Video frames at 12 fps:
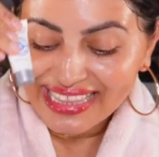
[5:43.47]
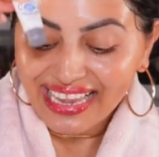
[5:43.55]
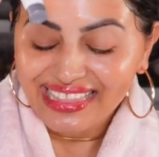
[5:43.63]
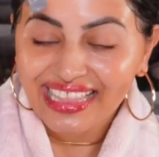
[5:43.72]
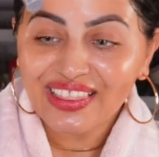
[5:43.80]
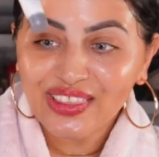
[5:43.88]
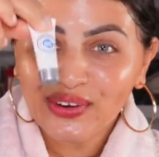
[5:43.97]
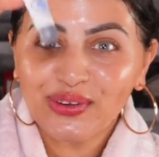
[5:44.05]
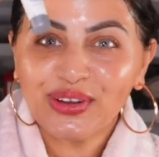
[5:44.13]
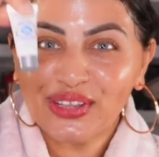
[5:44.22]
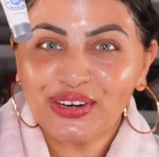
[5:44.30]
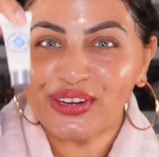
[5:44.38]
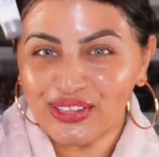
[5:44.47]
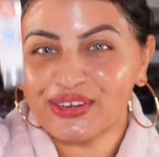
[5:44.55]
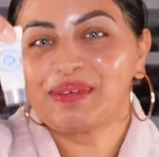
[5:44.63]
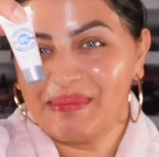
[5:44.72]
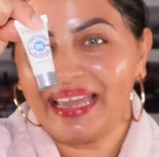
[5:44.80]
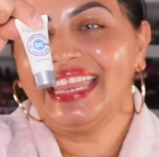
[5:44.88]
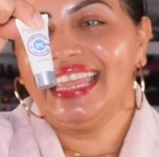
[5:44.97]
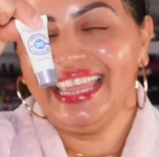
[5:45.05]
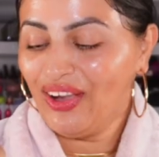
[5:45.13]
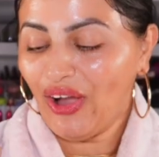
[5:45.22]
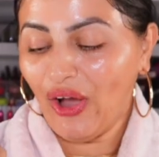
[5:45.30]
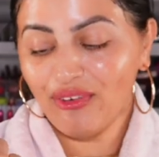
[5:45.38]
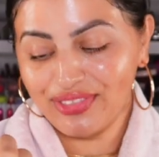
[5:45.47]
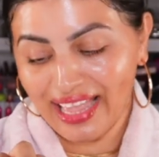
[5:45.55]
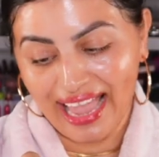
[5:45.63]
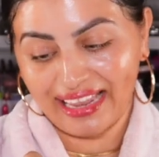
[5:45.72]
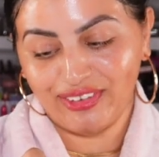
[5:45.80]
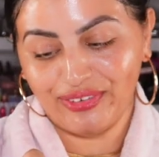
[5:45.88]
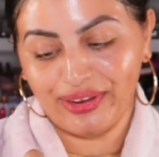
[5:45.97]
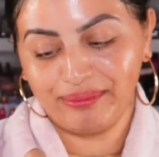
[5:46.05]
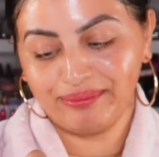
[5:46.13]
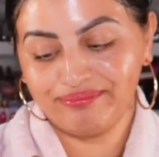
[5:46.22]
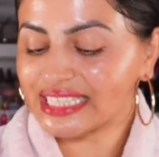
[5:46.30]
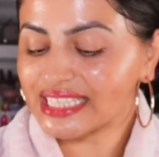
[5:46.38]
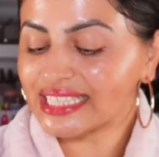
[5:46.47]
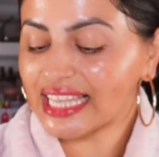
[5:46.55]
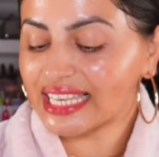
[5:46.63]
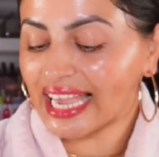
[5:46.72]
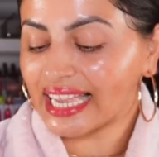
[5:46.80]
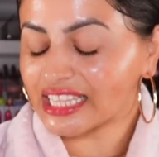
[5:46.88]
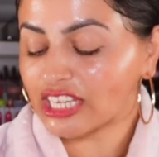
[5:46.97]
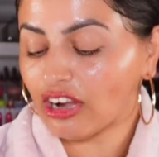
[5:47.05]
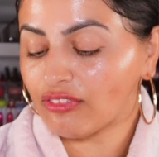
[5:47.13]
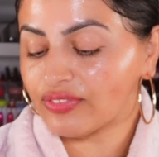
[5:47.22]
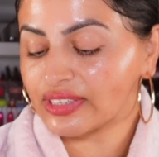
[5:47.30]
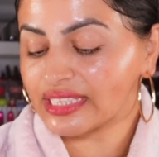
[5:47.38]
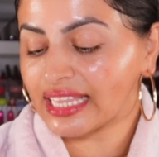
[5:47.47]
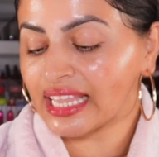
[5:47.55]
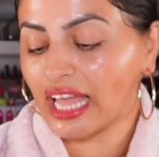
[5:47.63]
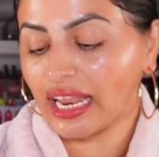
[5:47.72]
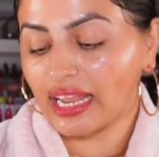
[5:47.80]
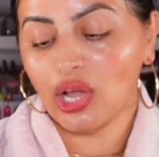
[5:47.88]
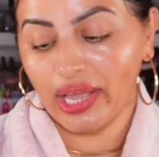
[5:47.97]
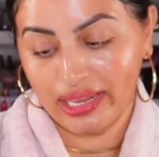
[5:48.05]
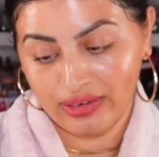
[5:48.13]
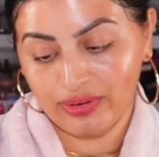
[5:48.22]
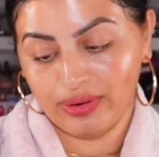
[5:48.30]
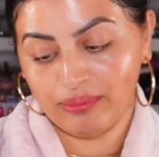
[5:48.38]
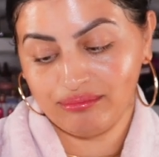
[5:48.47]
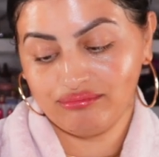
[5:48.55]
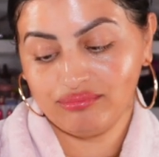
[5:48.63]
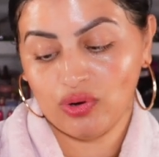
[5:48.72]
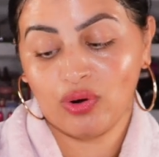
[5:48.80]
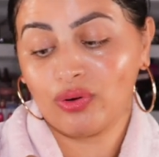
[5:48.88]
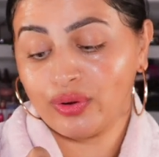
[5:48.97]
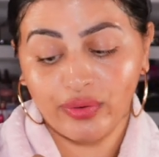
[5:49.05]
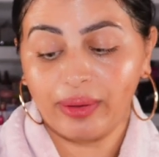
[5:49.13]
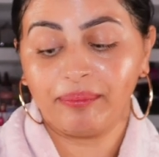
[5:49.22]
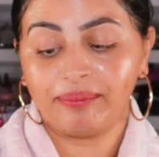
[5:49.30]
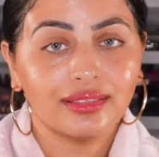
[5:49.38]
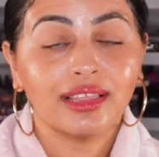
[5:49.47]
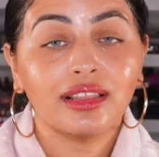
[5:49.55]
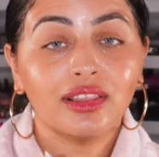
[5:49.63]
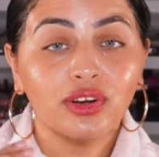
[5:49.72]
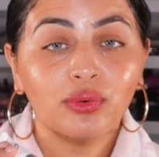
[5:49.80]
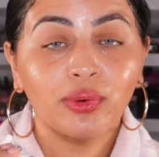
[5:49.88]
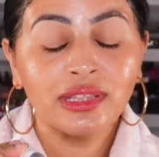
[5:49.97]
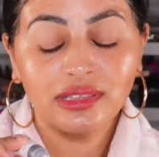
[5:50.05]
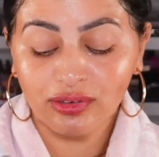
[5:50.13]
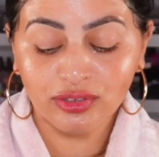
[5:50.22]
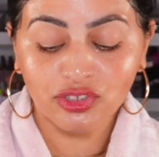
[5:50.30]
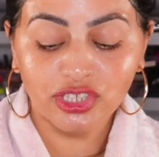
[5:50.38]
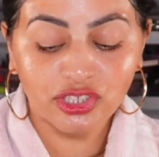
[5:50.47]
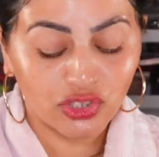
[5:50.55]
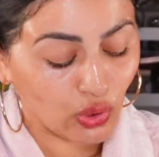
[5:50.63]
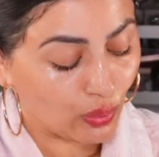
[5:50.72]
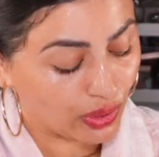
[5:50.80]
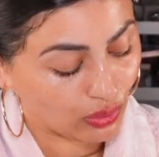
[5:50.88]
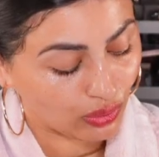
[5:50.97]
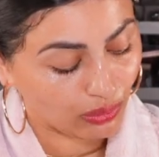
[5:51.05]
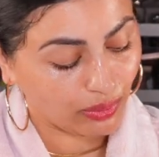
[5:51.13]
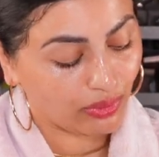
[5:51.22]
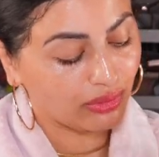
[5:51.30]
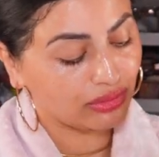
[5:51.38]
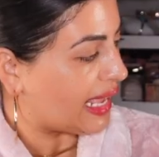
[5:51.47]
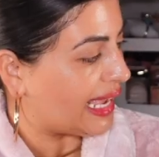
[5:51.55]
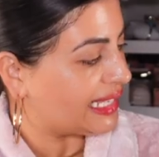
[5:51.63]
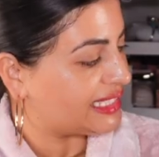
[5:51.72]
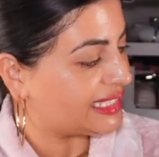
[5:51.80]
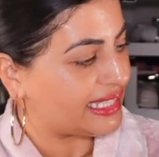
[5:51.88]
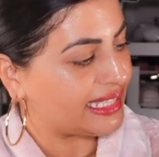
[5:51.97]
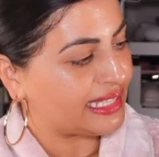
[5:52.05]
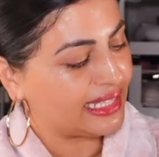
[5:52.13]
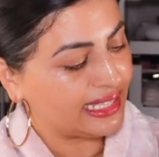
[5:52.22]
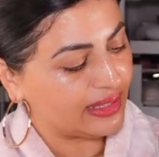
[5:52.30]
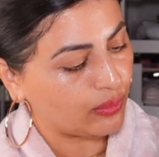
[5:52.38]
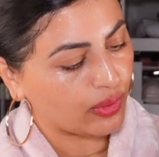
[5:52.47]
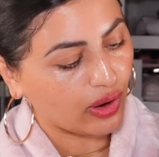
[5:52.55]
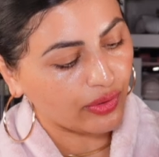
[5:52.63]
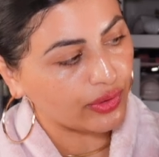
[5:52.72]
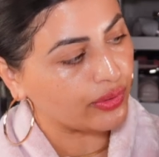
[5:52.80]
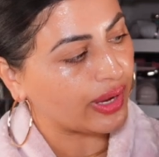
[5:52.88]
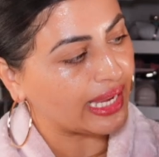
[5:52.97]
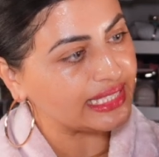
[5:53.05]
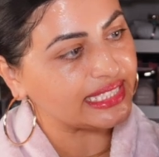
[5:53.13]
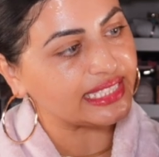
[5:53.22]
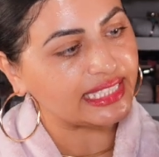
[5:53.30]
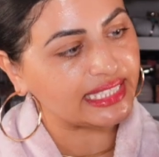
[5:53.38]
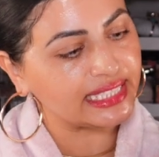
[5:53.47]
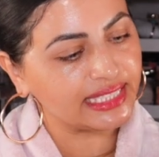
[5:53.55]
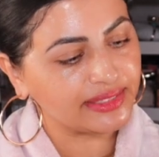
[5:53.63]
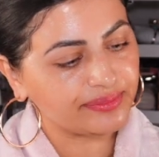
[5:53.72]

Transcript: like the little mini of the hand cream. This is a light comforting hand cream or cream. The little ones are just so adorable. 18. Where are you? 18.